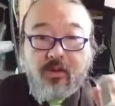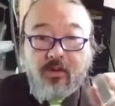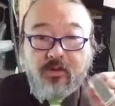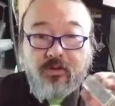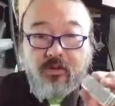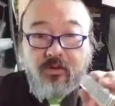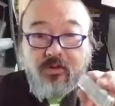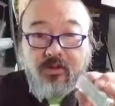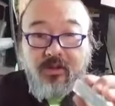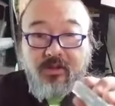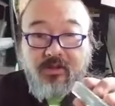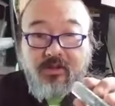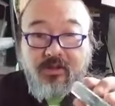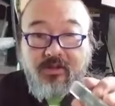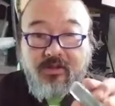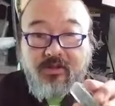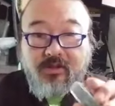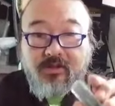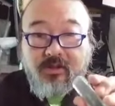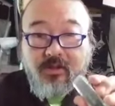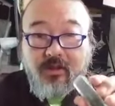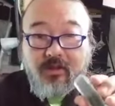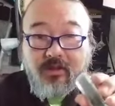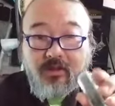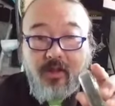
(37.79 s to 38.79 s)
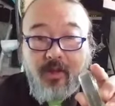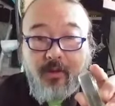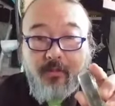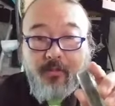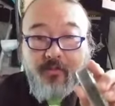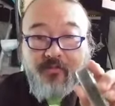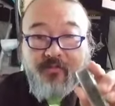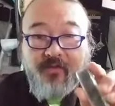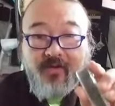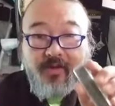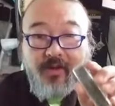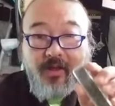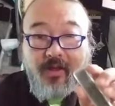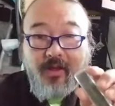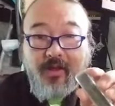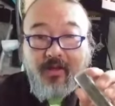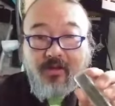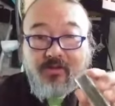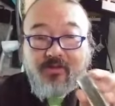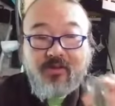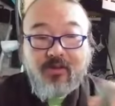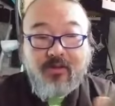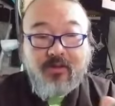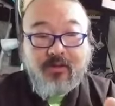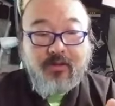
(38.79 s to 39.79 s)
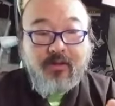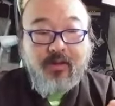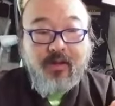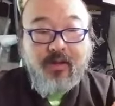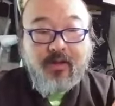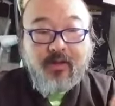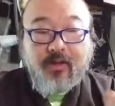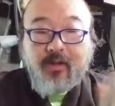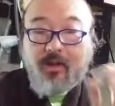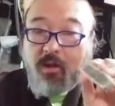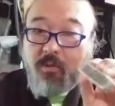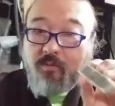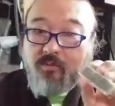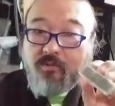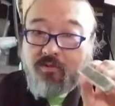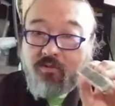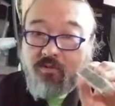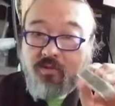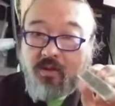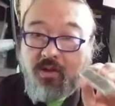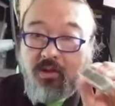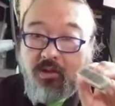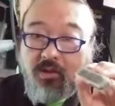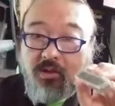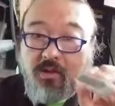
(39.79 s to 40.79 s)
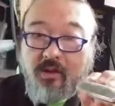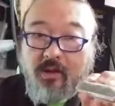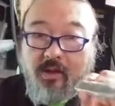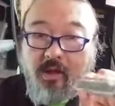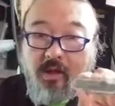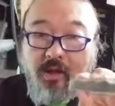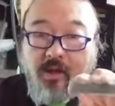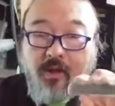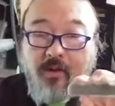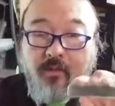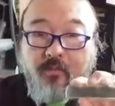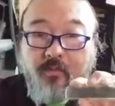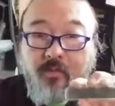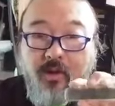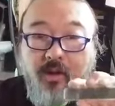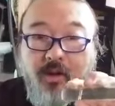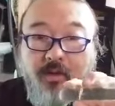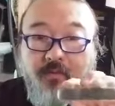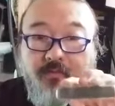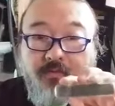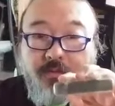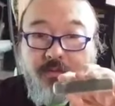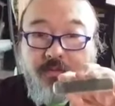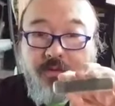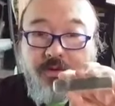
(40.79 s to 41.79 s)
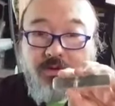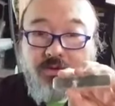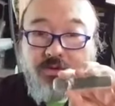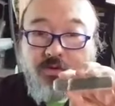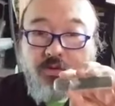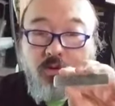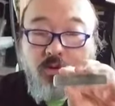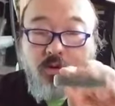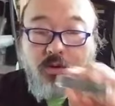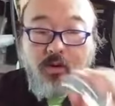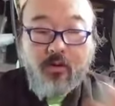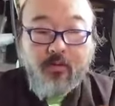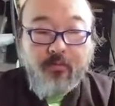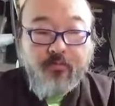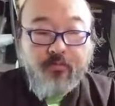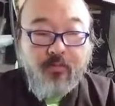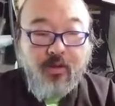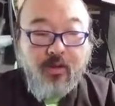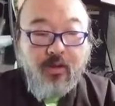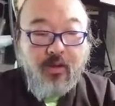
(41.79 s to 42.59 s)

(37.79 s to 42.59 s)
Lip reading: So this is type of a casing that comes in the from the store.